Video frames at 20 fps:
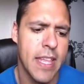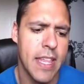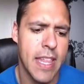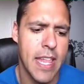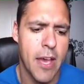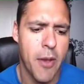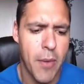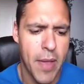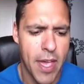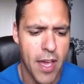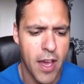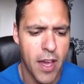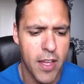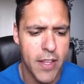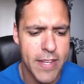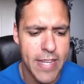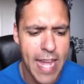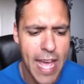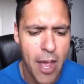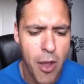There we are.
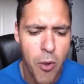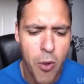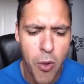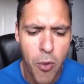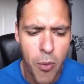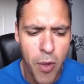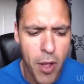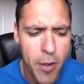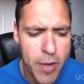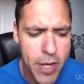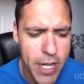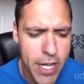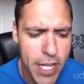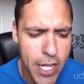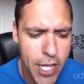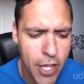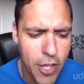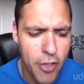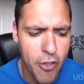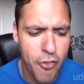Now I'm going to
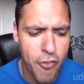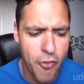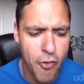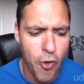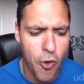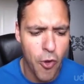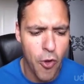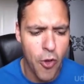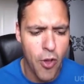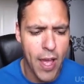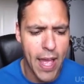go for